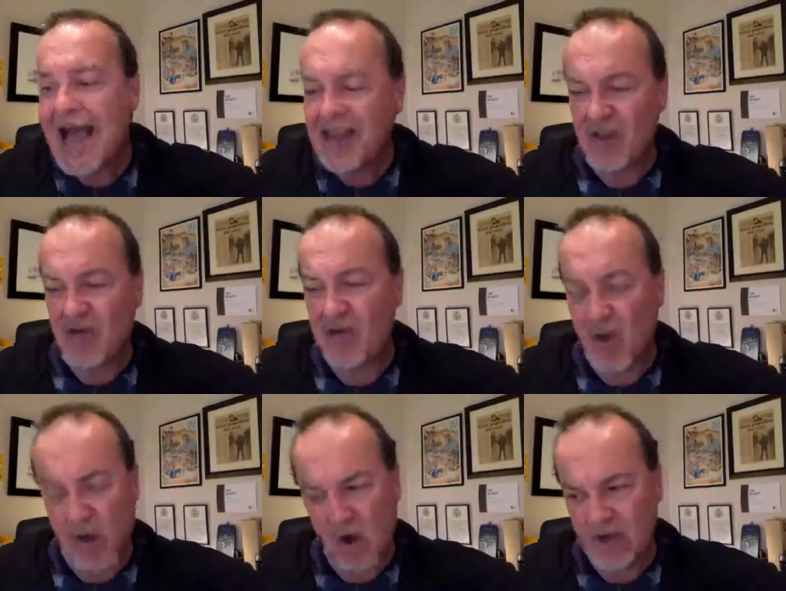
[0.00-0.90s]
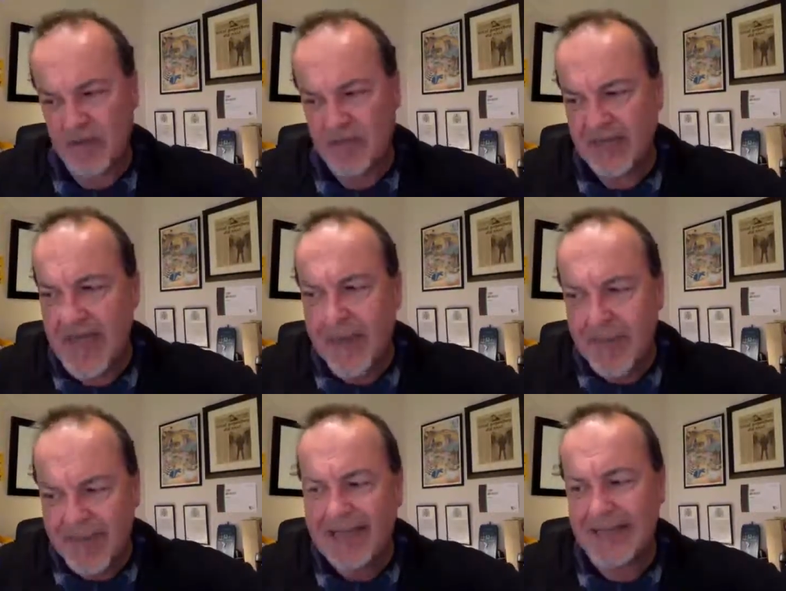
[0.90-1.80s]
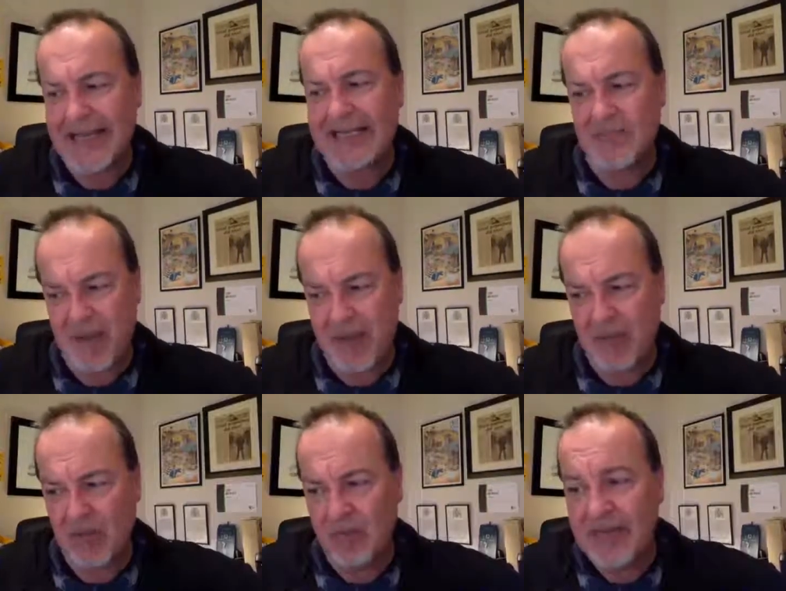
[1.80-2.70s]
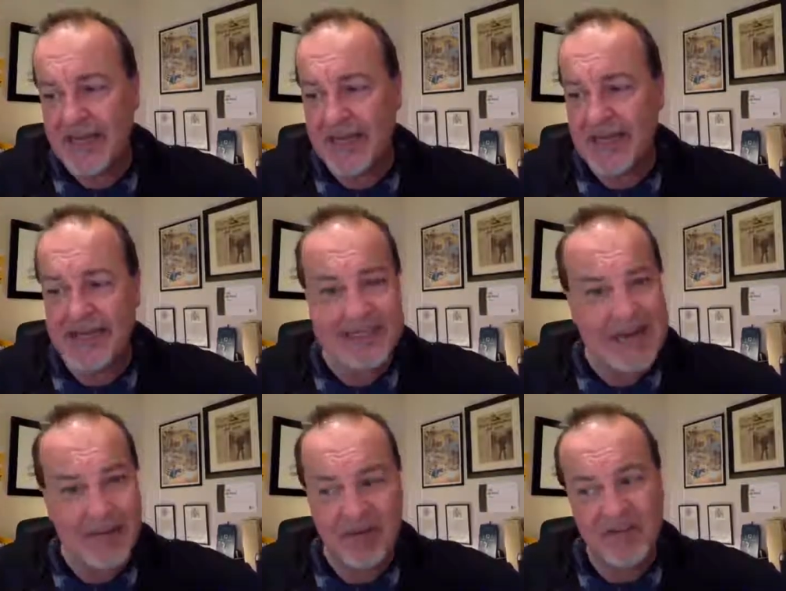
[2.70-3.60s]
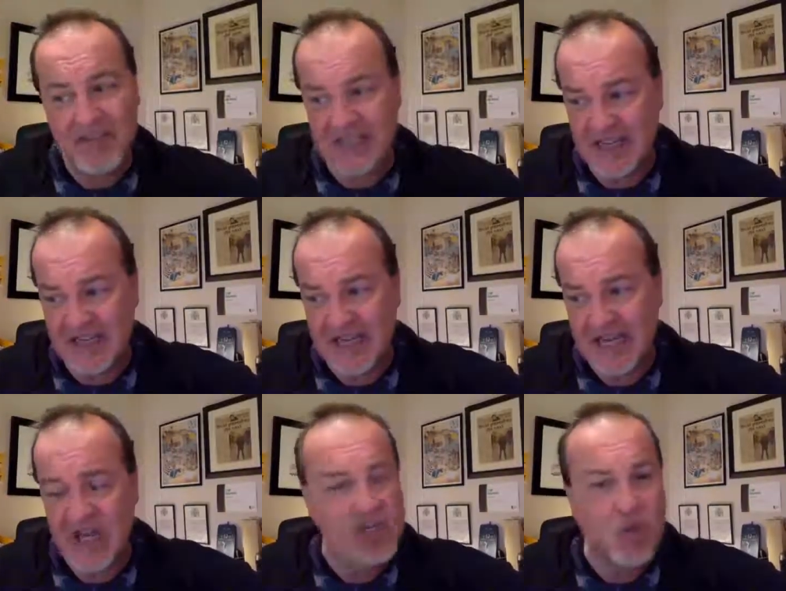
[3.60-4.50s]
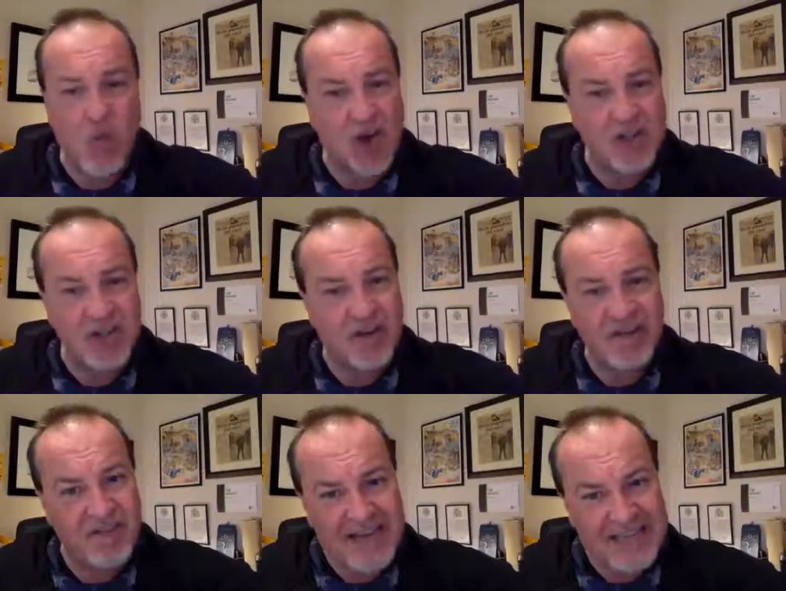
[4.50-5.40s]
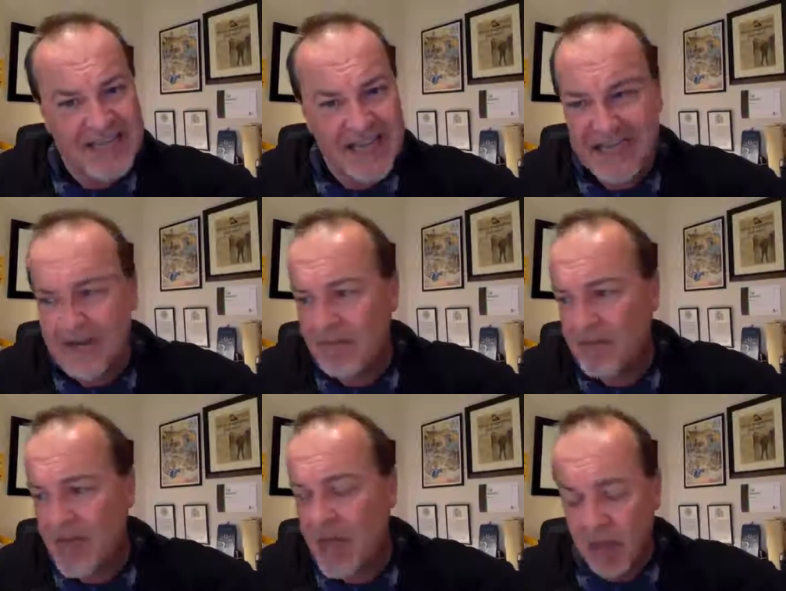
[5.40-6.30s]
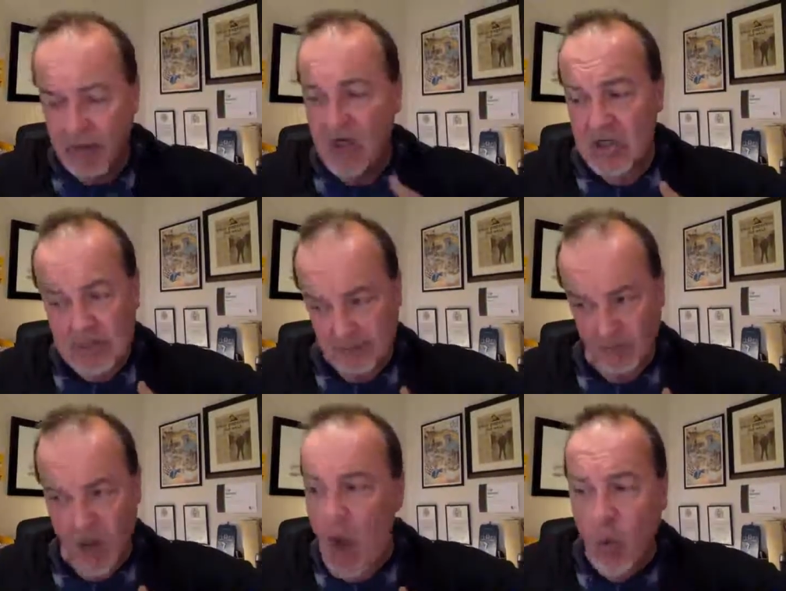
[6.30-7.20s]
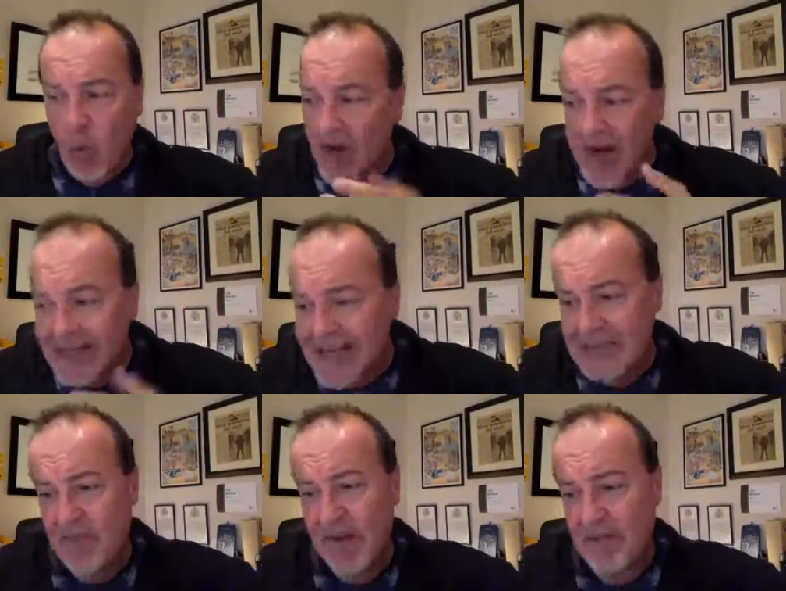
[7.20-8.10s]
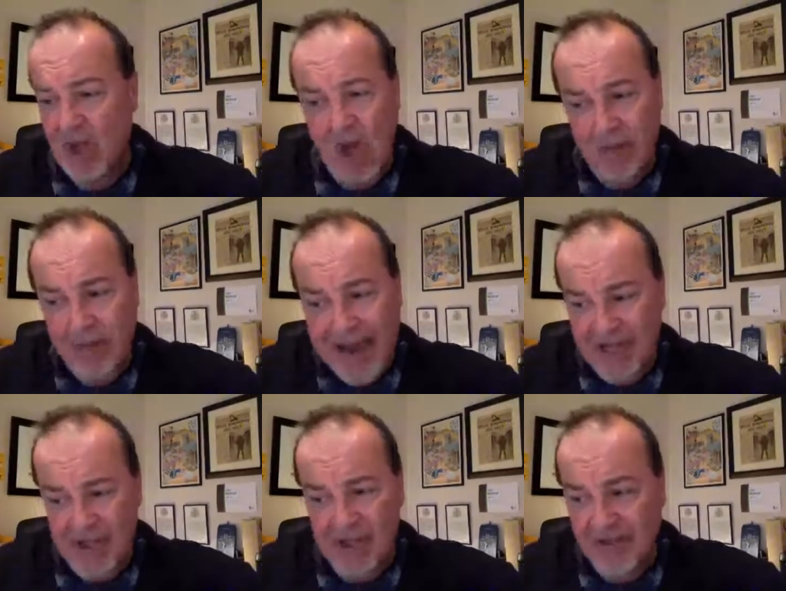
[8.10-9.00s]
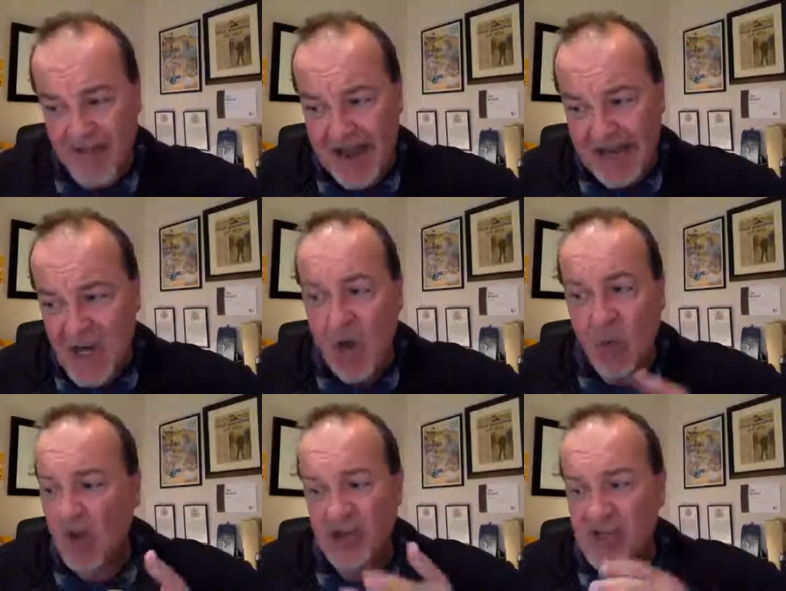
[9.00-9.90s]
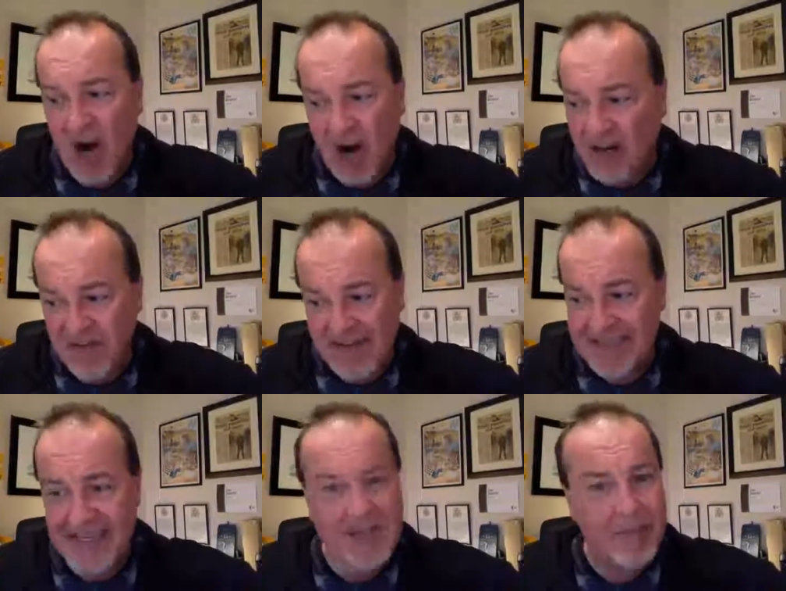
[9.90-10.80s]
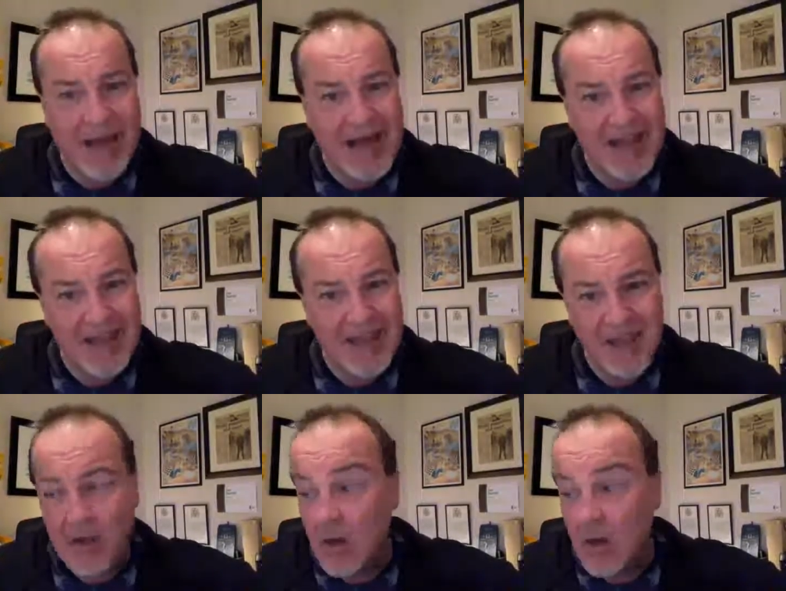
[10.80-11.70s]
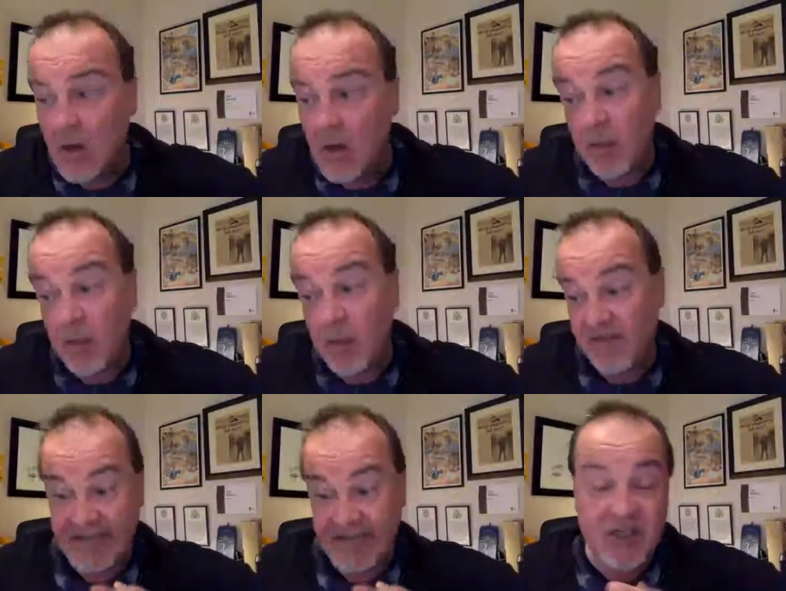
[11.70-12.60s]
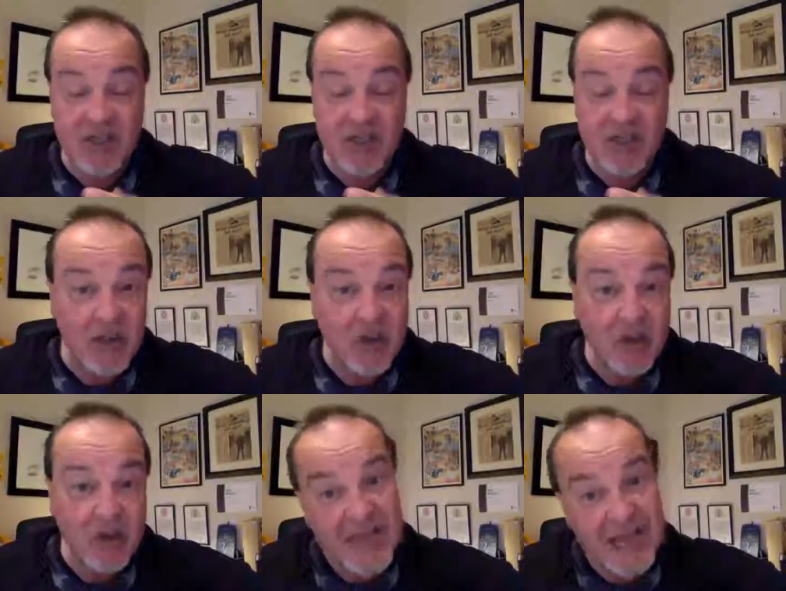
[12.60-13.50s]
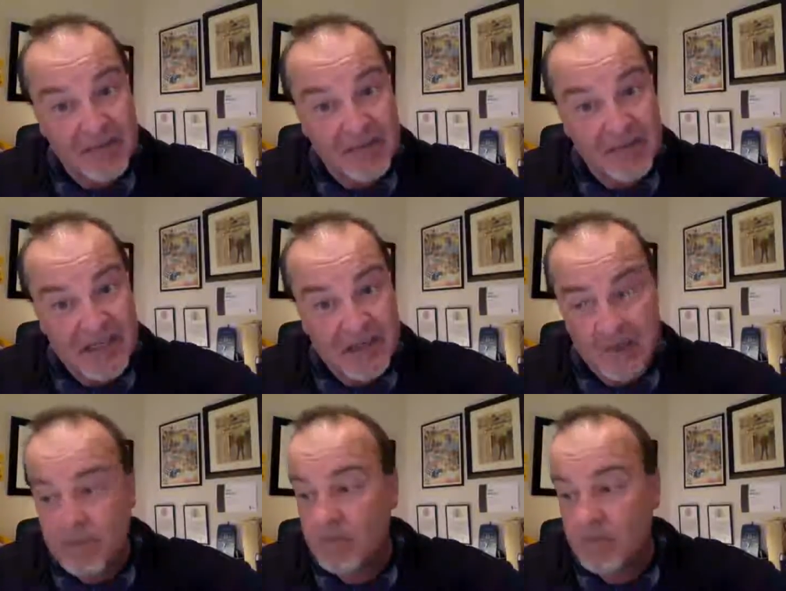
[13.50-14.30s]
I thought it odd that middle class people needed a separate facility to wash their feet in, because working class people got by just fine washing our feet in the bath or with a face cloth in the wash hand basin.